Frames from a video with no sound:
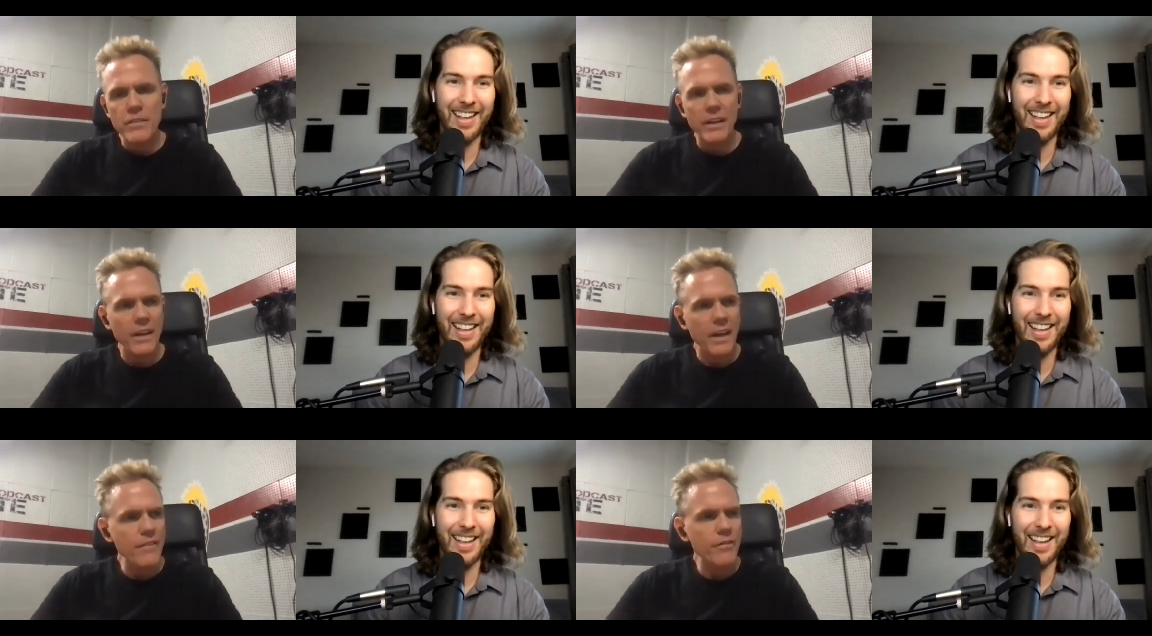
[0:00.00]

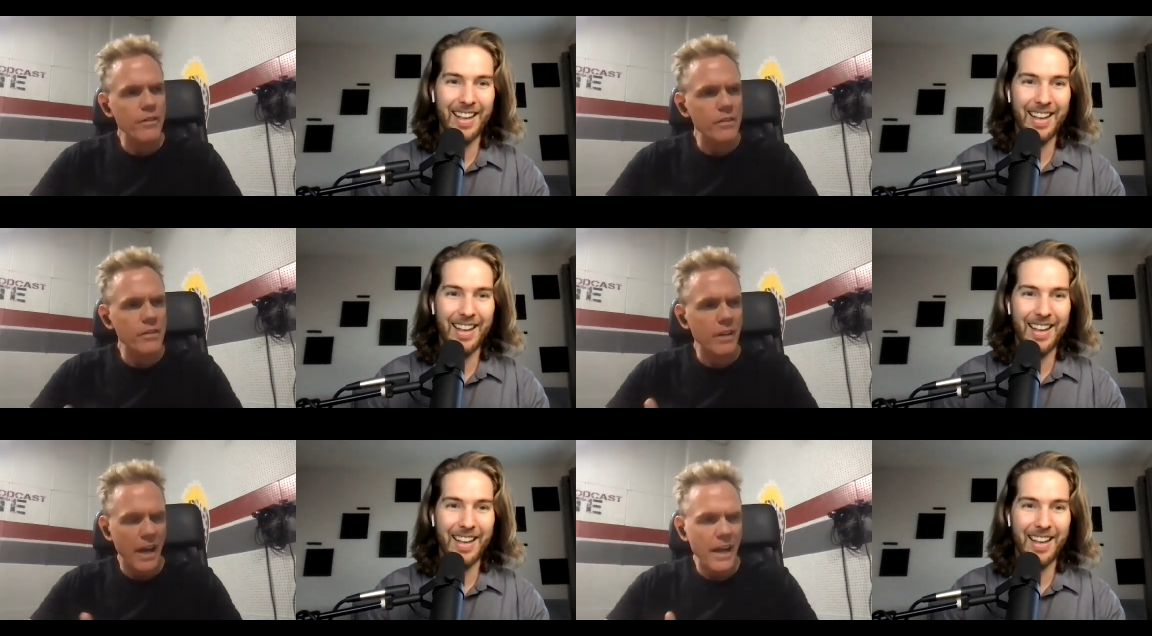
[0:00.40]
Speaker 1: Like I have
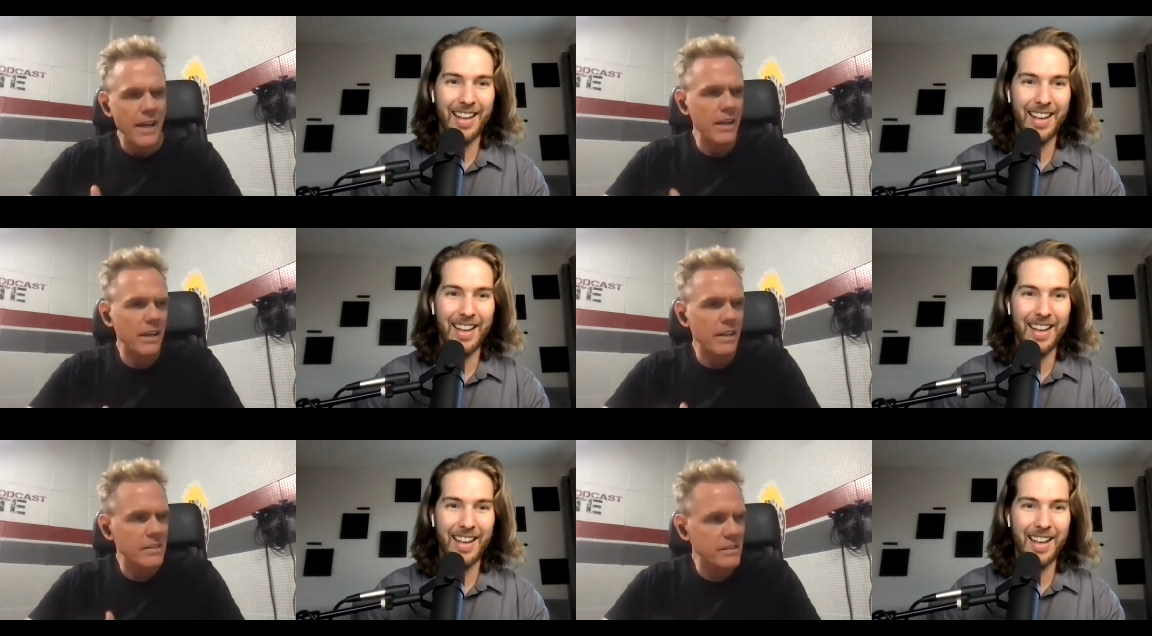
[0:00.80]
friends that
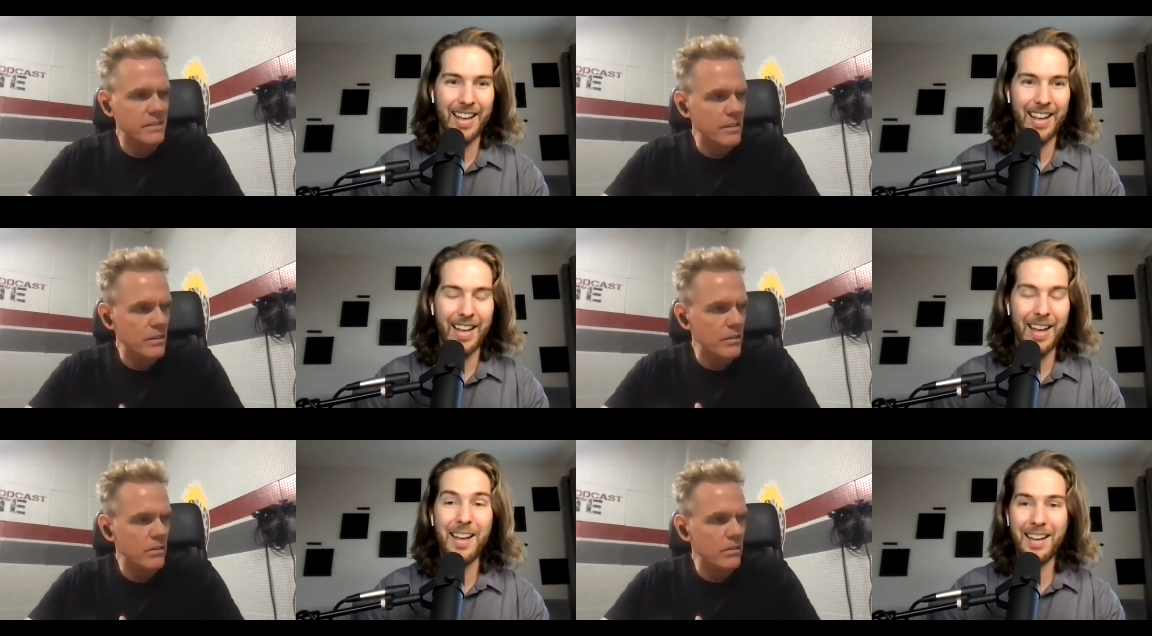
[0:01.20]
I
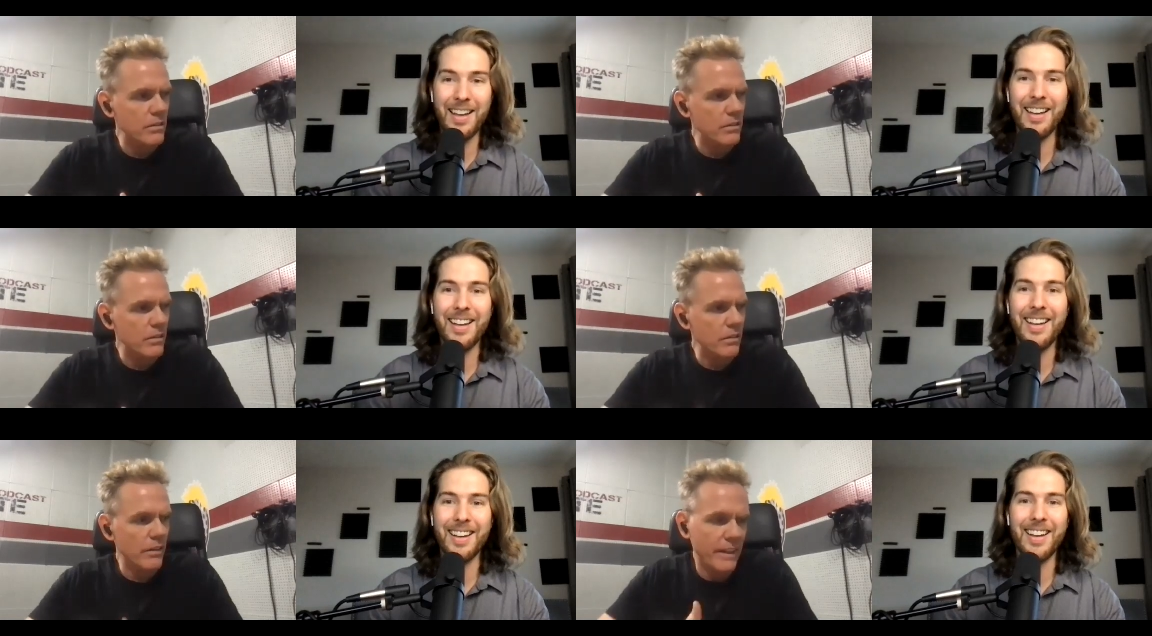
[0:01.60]
consider
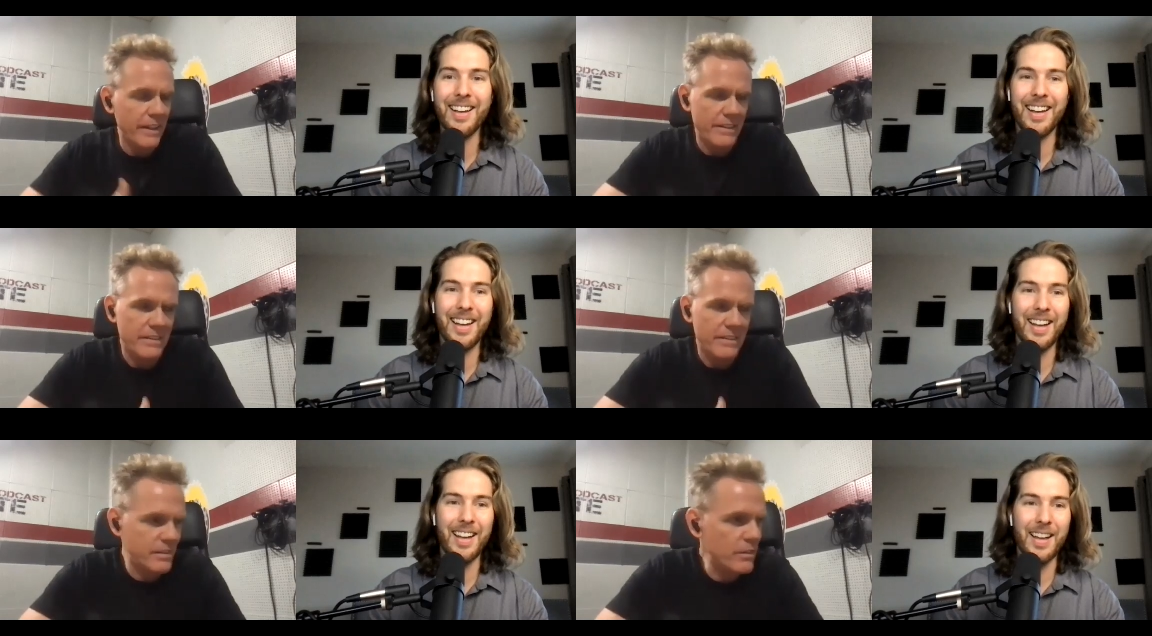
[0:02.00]
or I
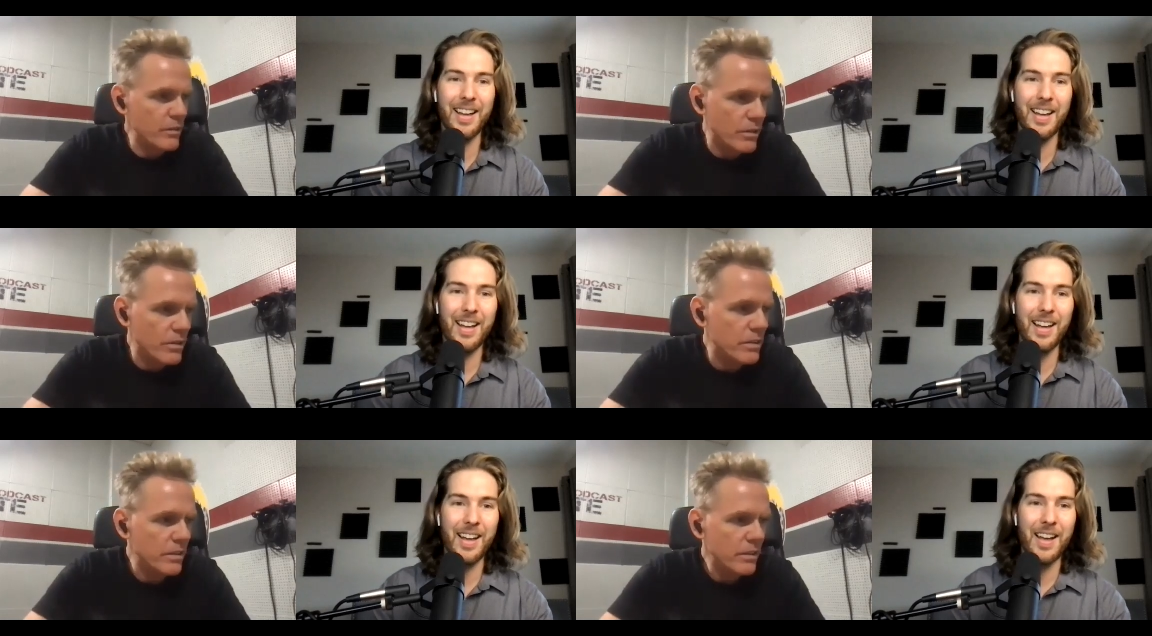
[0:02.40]

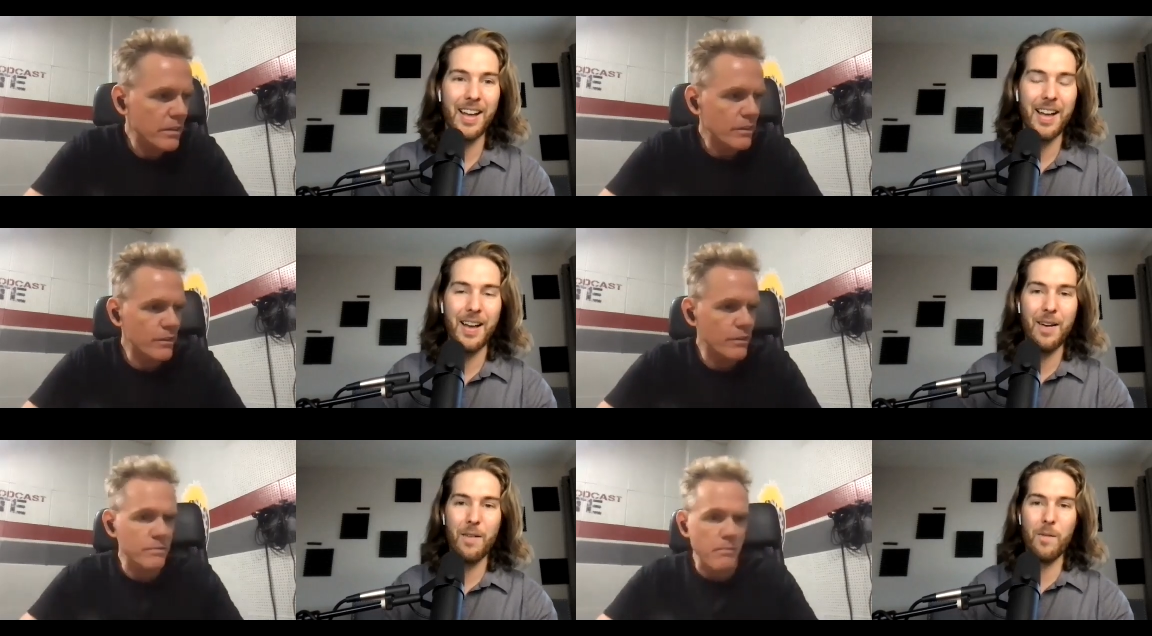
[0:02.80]
considered
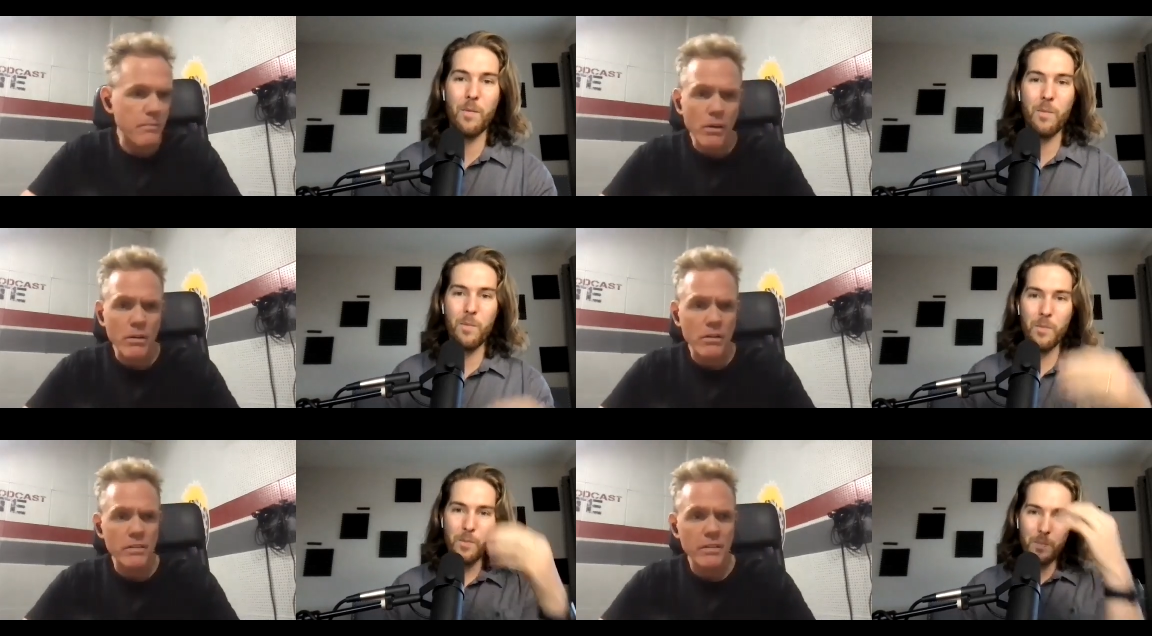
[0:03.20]

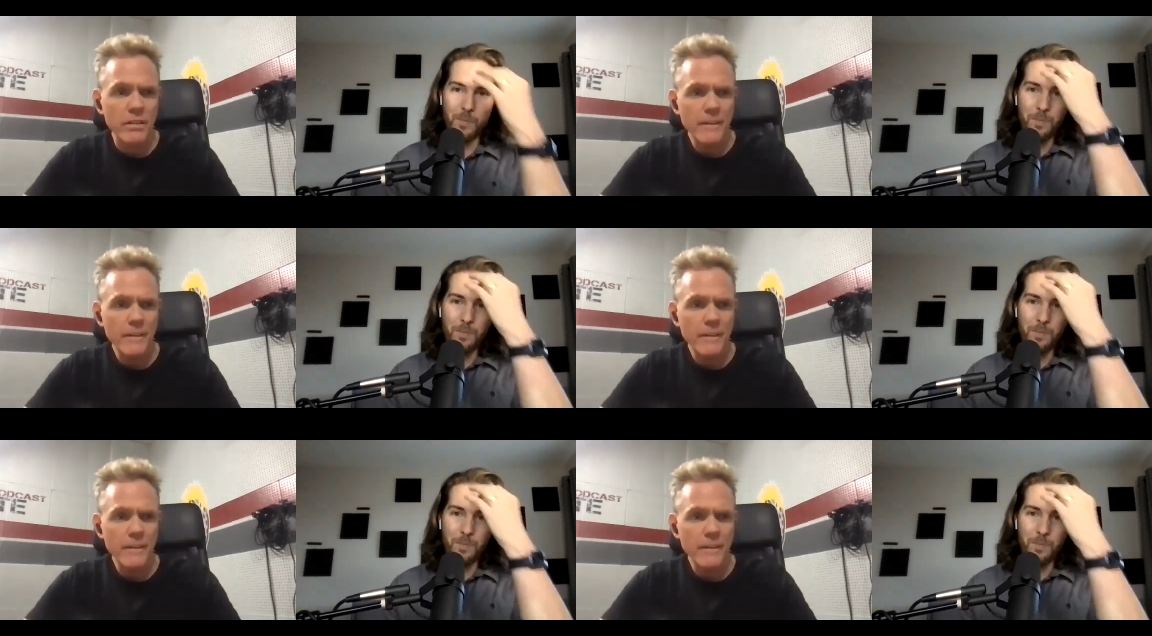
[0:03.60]
smart